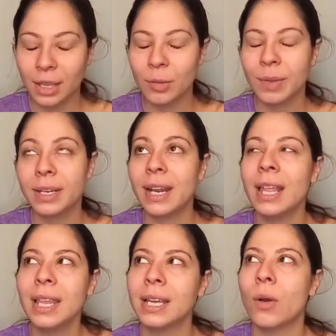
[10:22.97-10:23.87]
a little bit,
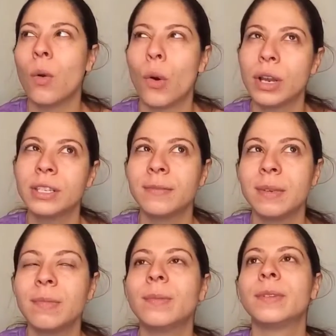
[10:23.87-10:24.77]
not like hordes of
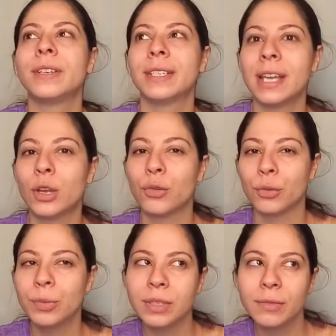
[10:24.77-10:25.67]
people, but there's like
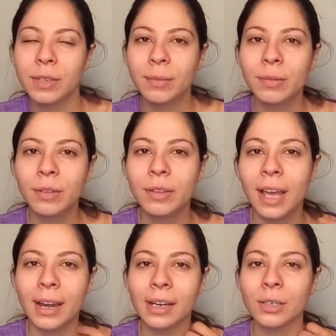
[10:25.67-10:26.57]
groups of
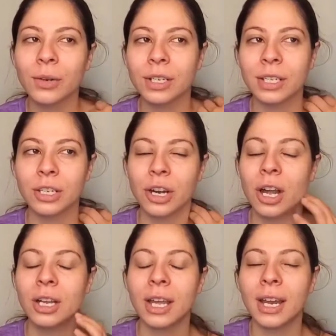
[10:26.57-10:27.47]
people heading towards the
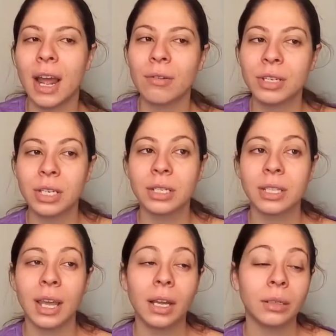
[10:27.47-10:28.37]
truck. And I was
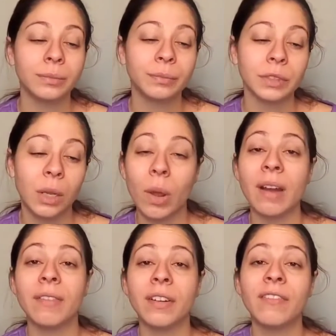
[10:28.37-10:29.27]
just like,
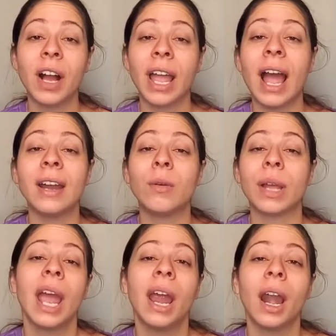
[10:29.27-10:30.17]
whatever, fuck it, I
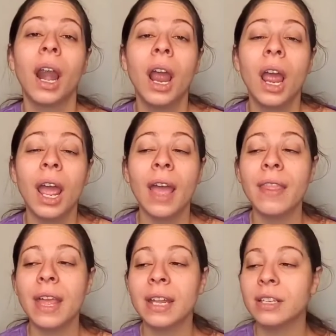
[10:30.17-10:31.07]
don't care.
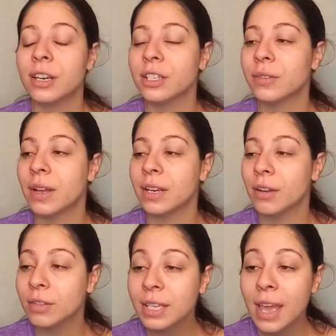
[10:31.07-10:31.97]
And then he turns around and he
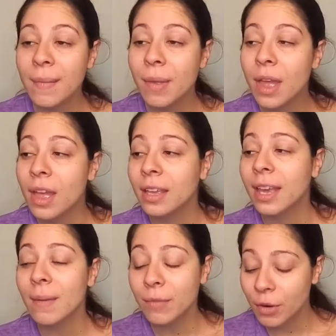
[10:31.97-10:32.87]
goes, Kim,
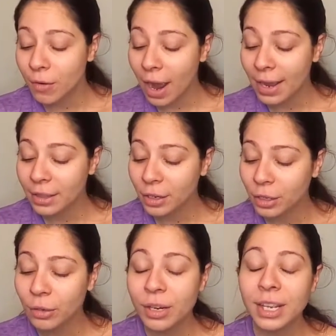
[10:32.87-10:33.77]
Kim, they're right,
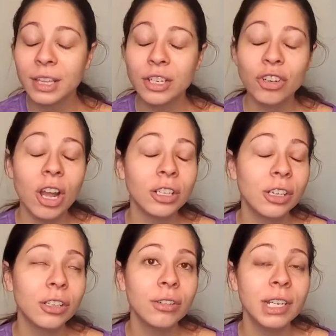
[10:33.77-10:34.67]
they're looting the truck,
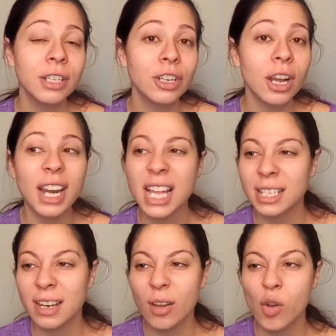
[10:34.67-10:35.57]
they're looting the truck. And I
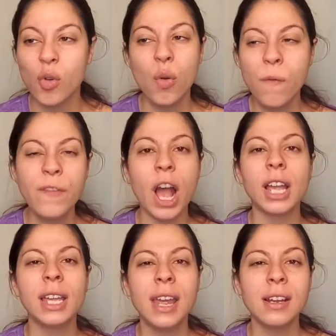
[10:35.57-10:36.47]
said, oh, who
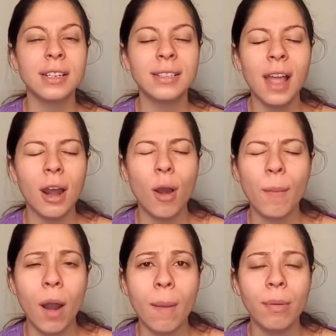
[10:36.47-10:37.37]
fucking cares? It's not our
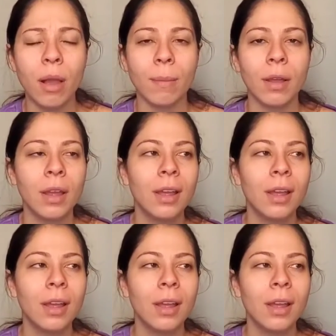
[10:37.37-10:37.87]
problem.